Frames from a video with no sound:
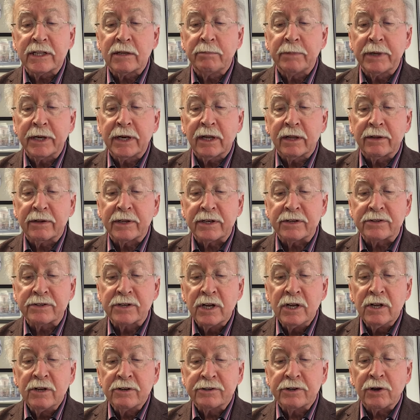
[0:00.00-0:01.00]
the middle of this,
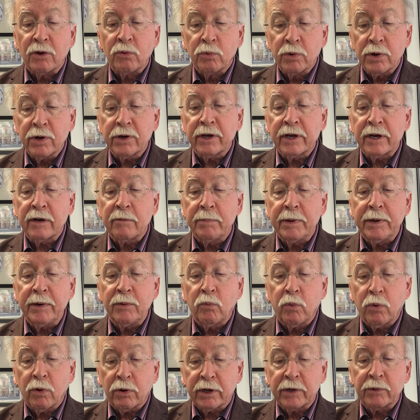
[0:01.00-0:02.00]
so we're going to be
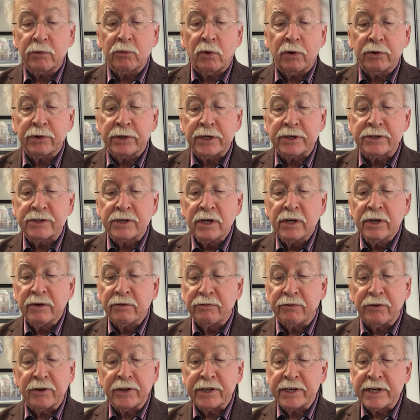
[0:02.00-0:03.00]
working on this
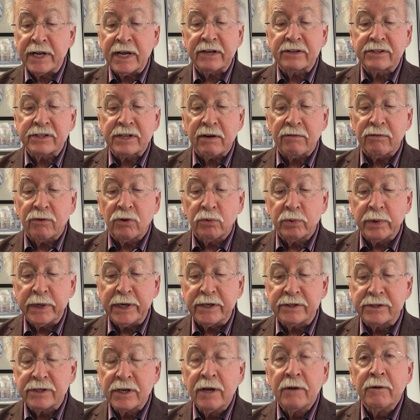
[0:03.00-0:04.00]
for the next several
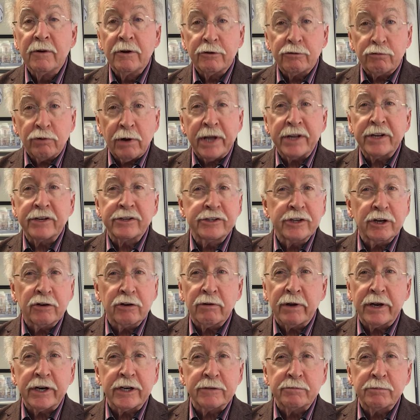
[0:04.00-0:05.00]
weeks trying to
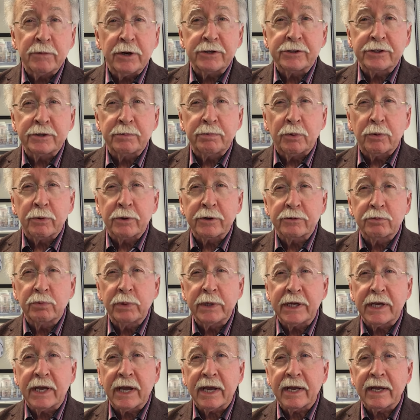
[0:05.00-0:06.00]
generate as much support as we
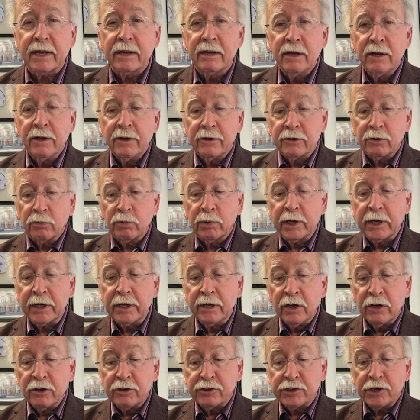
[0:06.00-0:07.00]
can to really
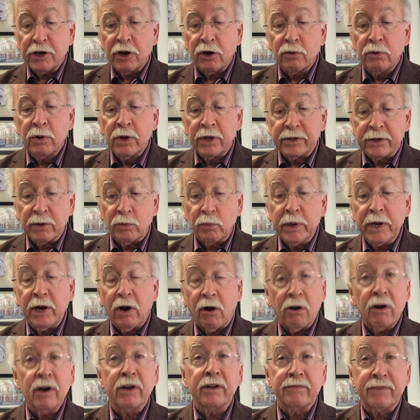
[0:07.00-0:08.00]
show that we
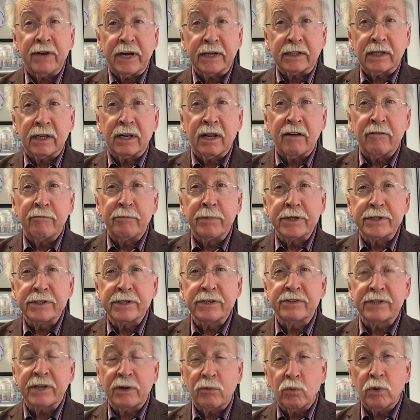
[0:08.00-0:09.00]
are, in fact, a love
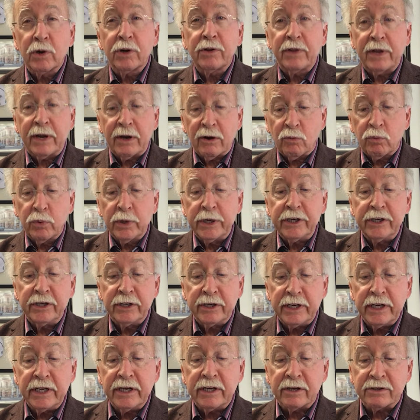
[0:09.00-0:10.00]
business and we're there when you
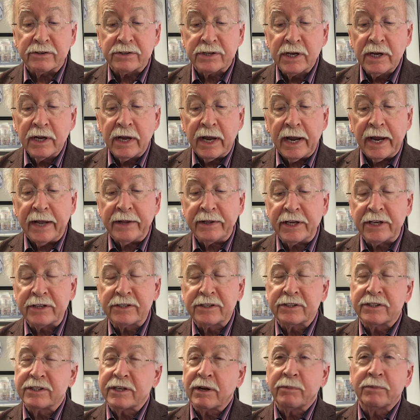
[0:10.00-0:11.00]
need us. And this
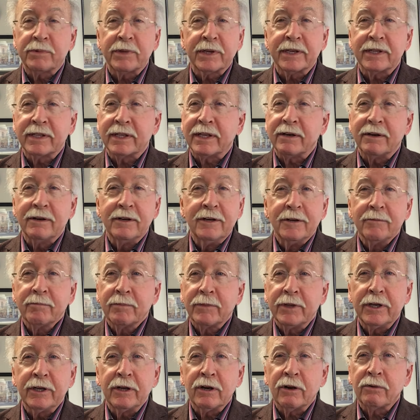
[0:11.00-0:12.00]
is something that,
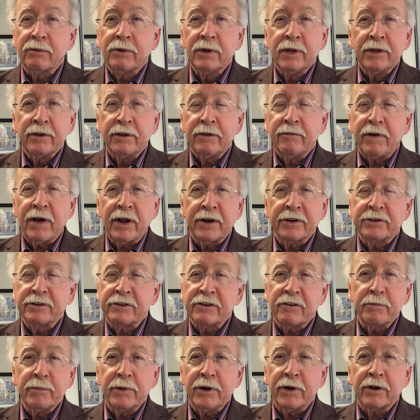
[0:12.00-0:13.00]
you know, the Volunteers
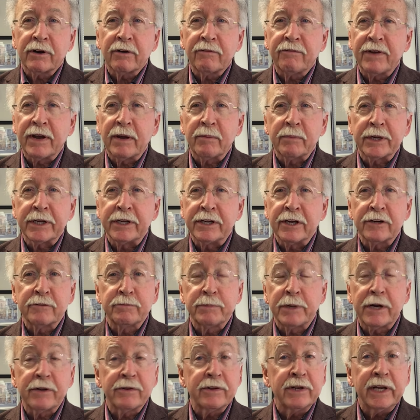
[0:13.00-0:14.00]
of America family does
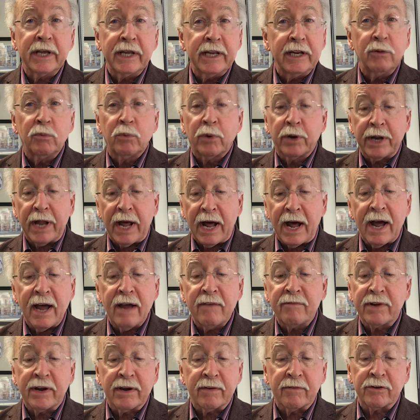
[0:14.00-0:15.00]
better than anyone
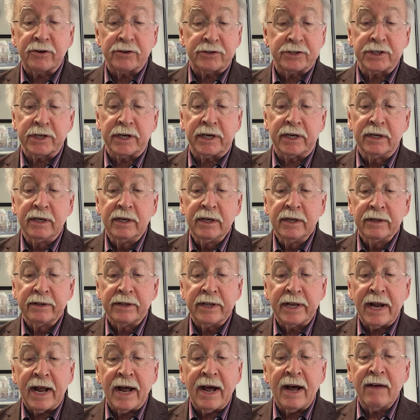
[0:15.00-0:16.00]
I've ever seen,
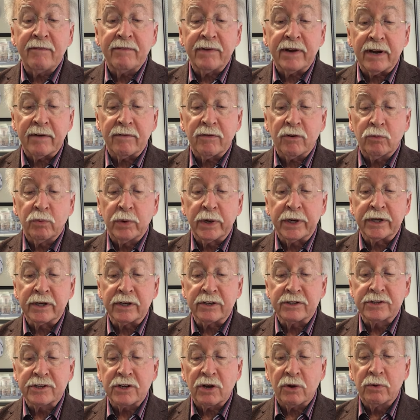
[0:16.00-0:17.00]
that I've ever
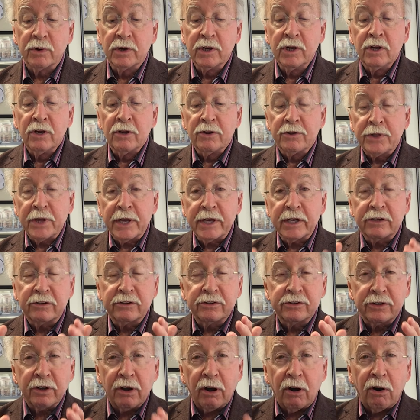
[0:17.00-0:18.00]
witnessed. So
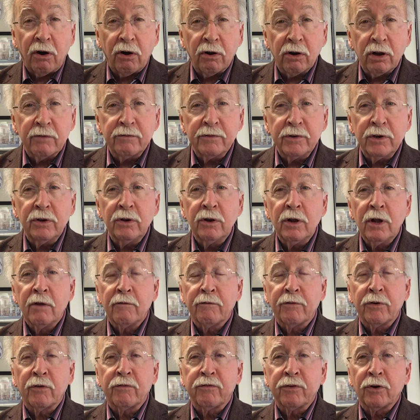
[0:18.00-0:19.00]
thanks to all of you
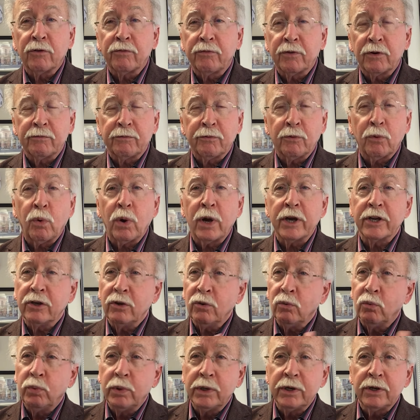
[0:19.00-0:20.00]
for, for, for, for what you
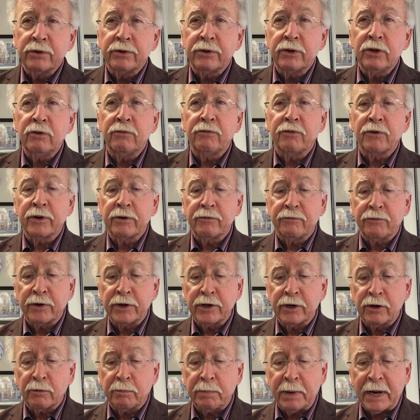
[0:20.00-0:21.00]
will do, for, for
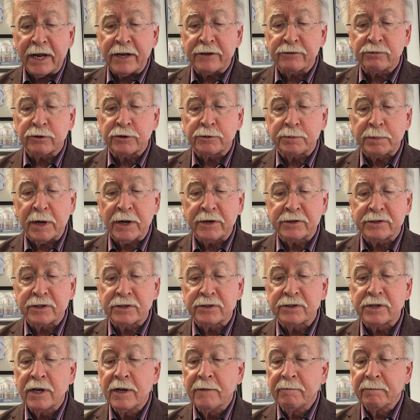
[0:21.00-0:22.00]
your past
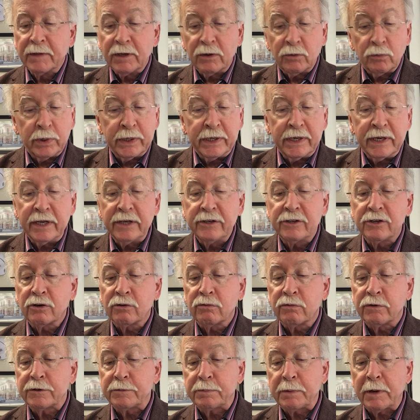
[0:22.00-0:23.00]
responses. We need your
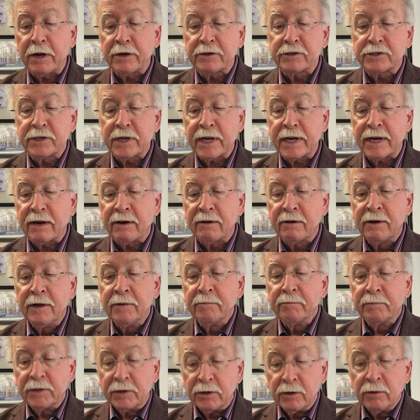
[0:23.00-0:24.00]
response now.
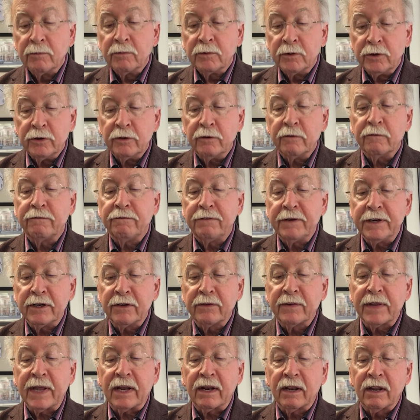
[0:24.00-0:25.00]
You can feel
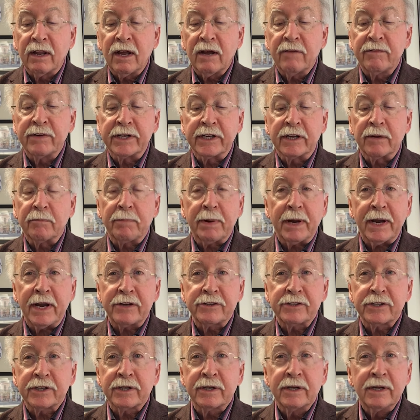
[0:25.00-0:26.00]
that love and
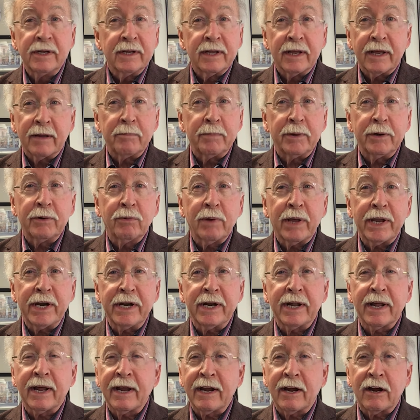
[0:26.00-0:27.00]
compassion and be ready
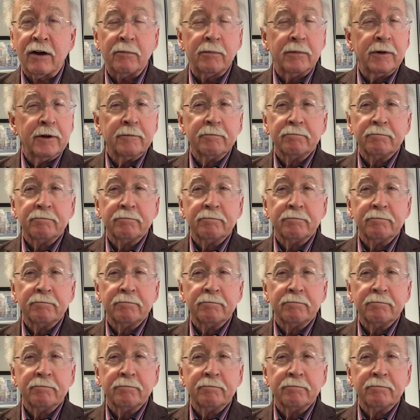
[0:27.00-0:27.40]
to help.